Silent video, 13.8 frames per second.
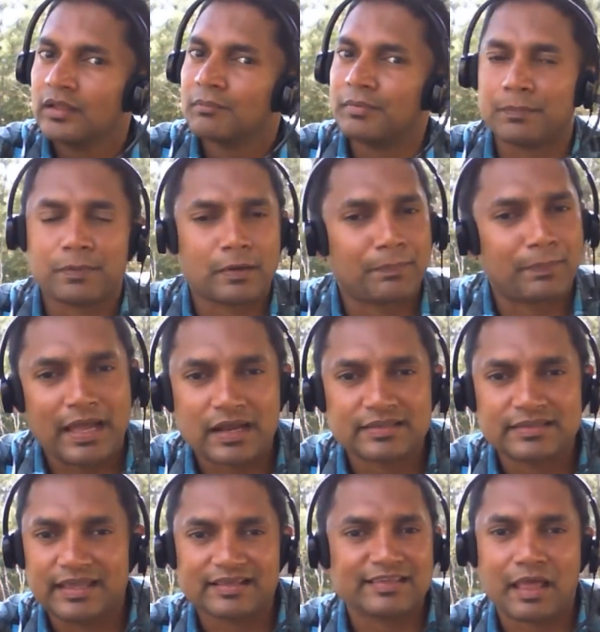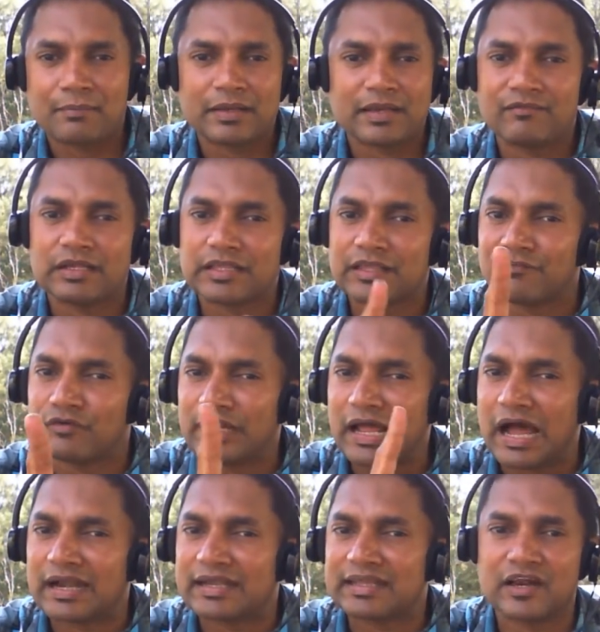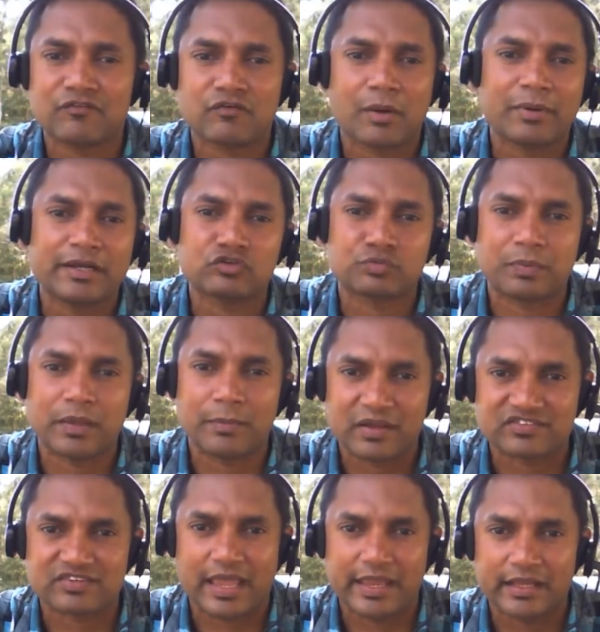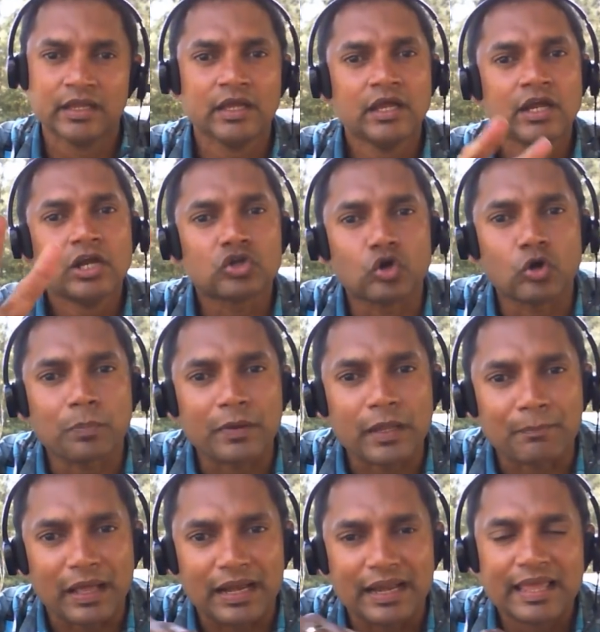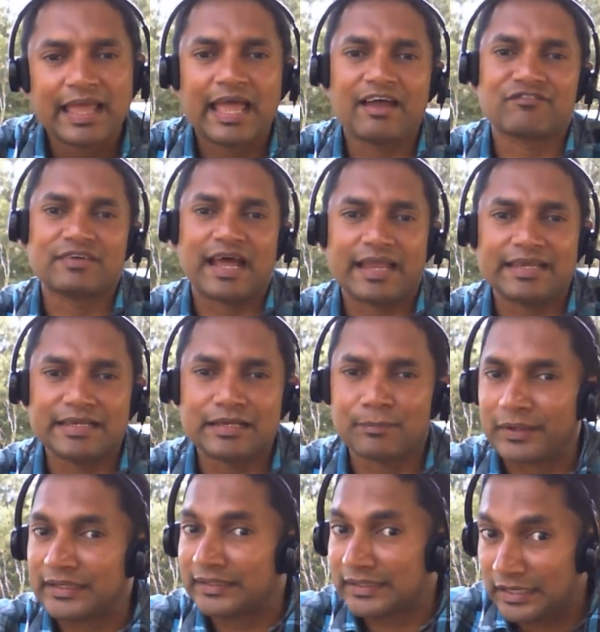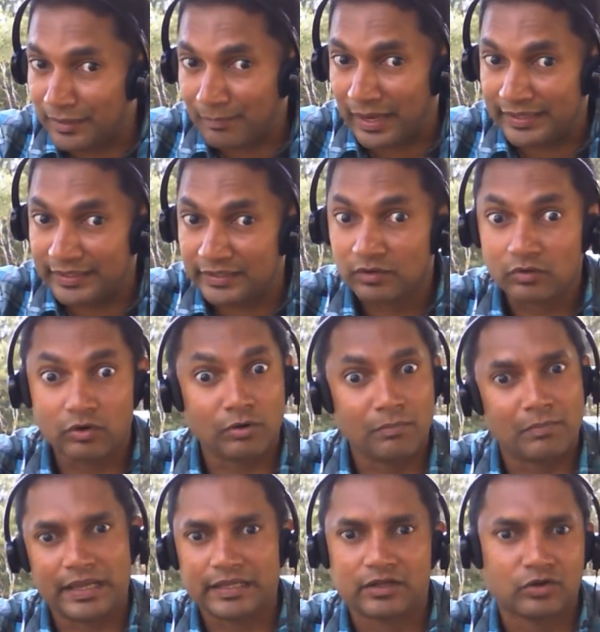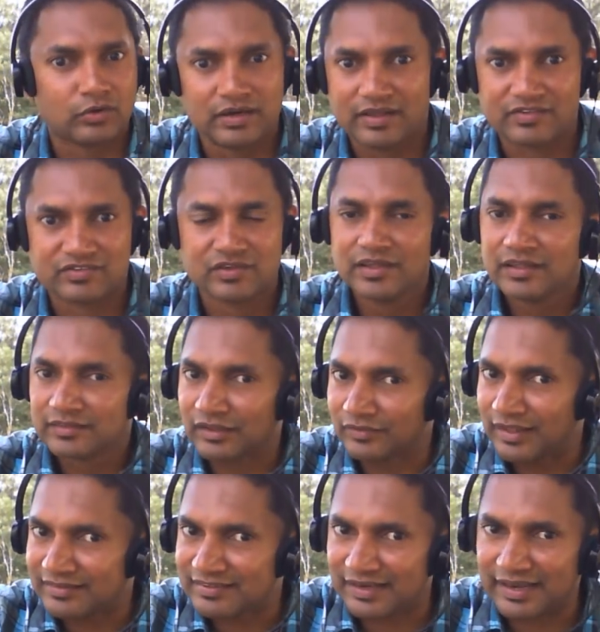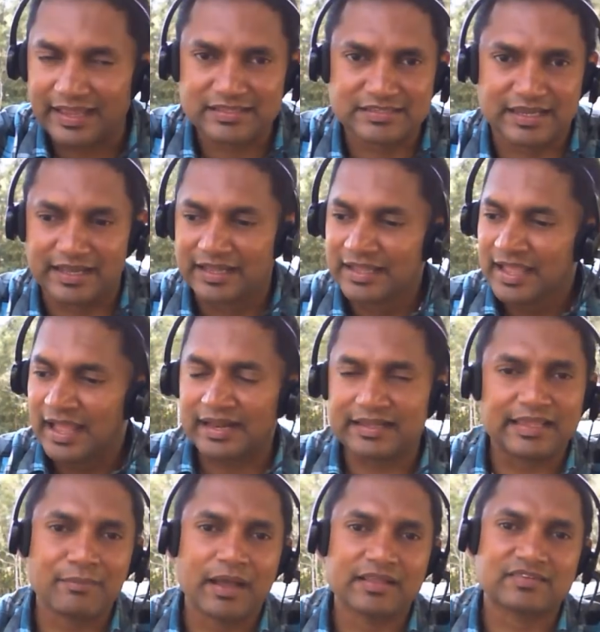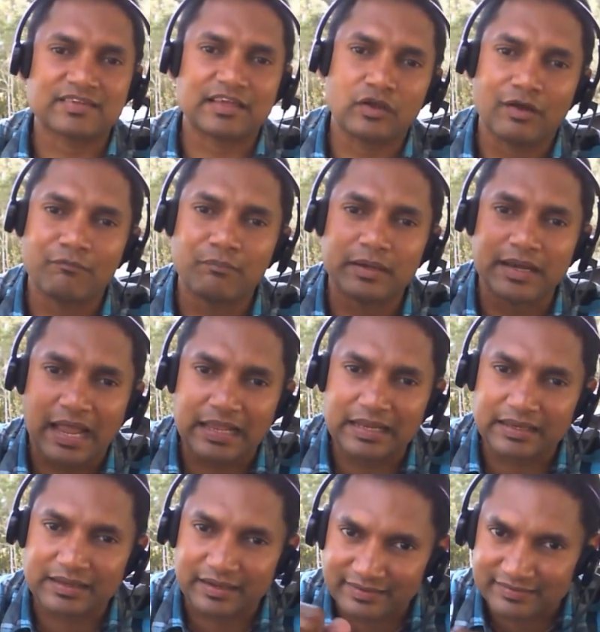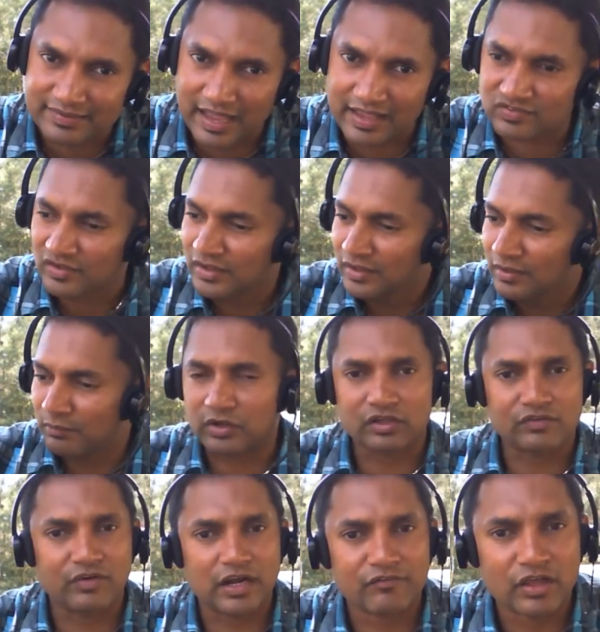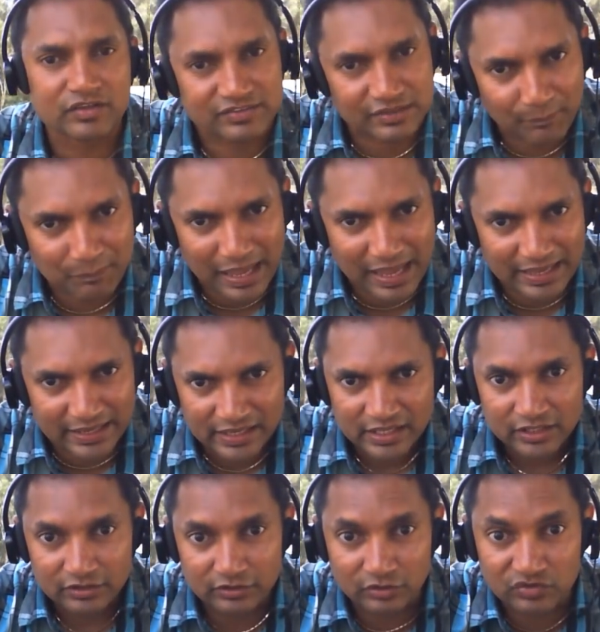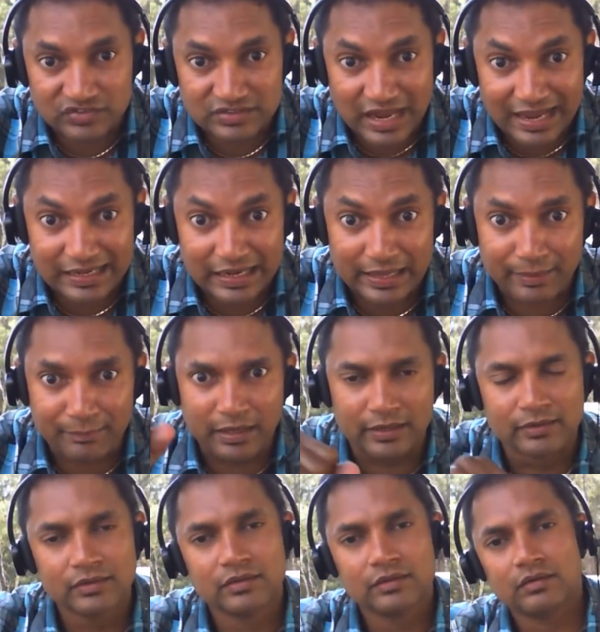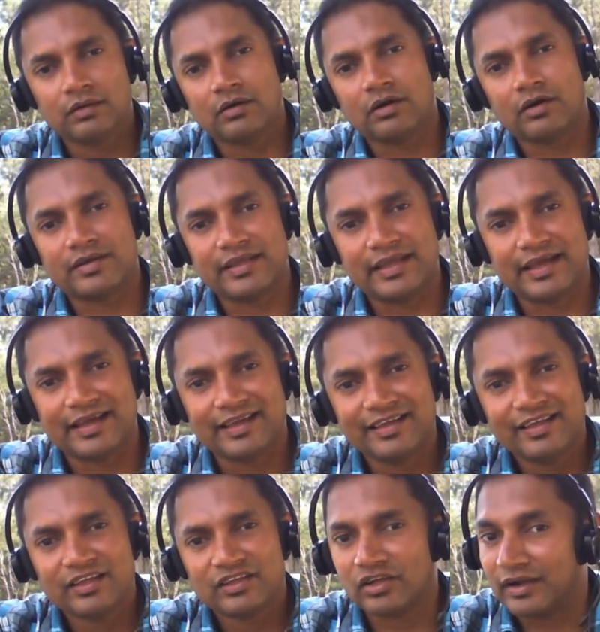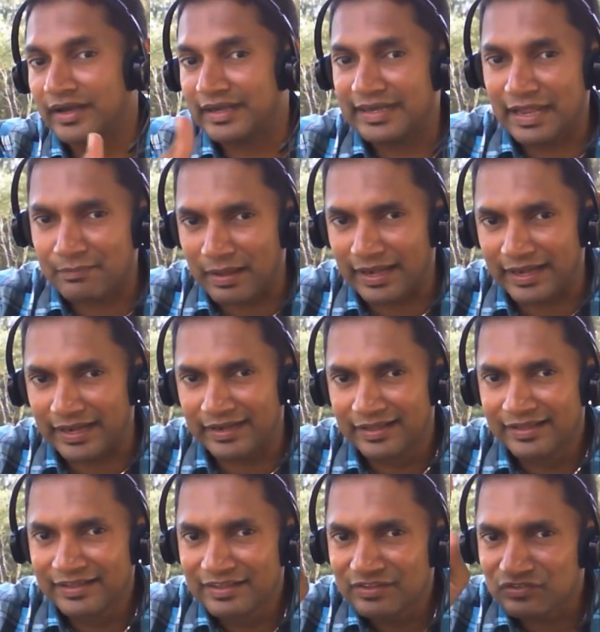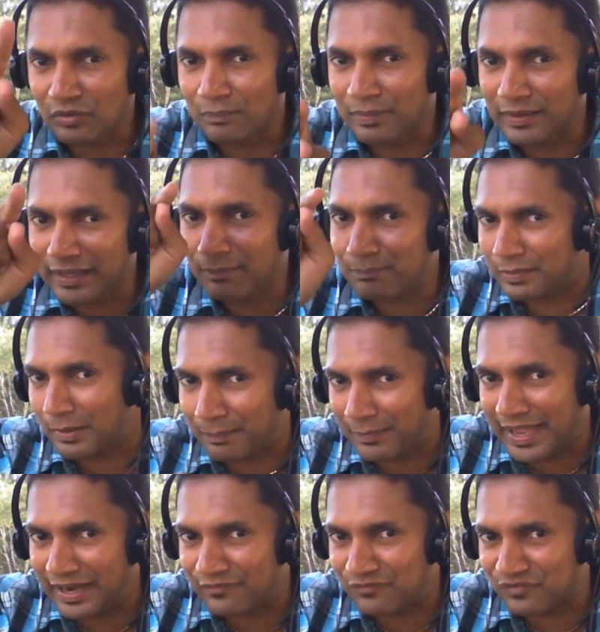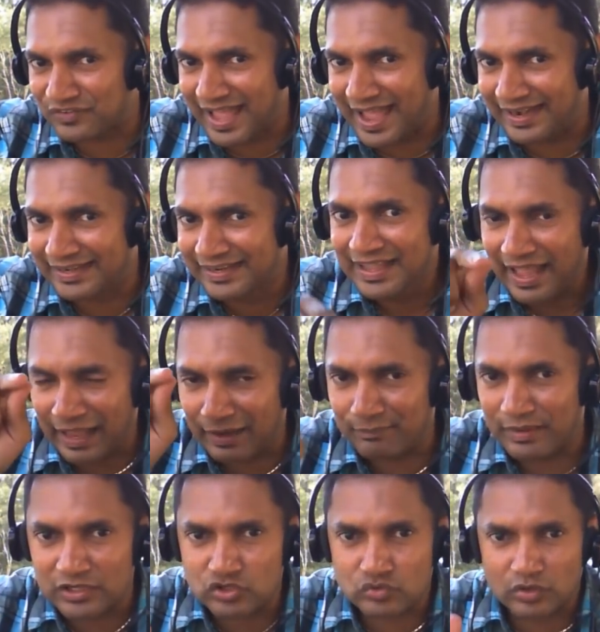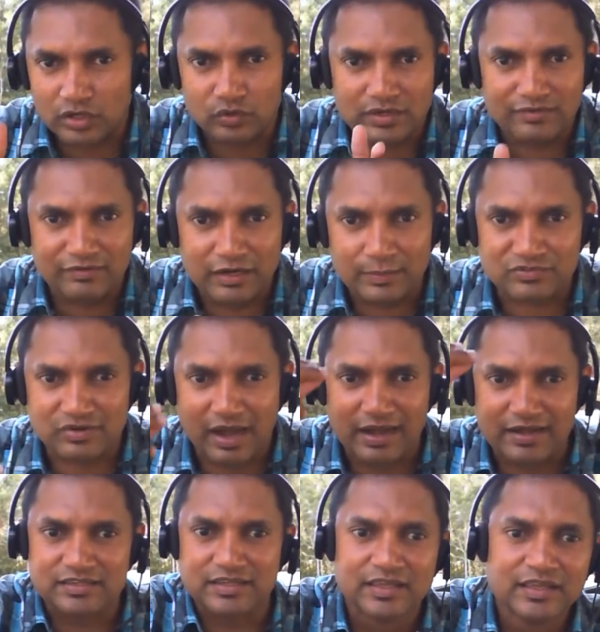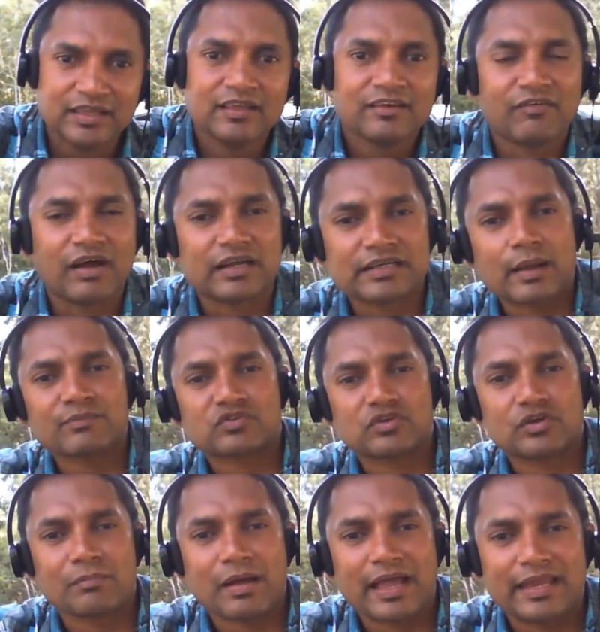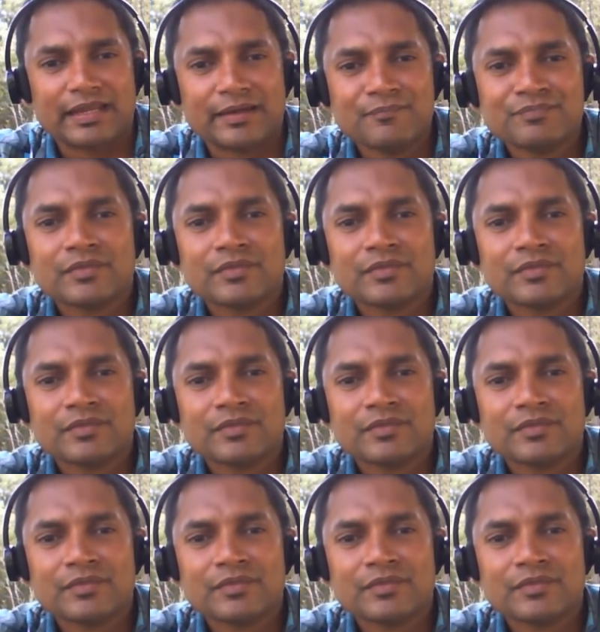Be prepared. The examiner will give you an article from a newspaper saying 2 people have died in a particular mine. Oh my goodness. Now that's a danger. And they might say you have been highly criticized because one of your supplier used child labor. Oh dear, you are dead and buried. So be prepared for that and make sure you develop strategy. What comes to your mind?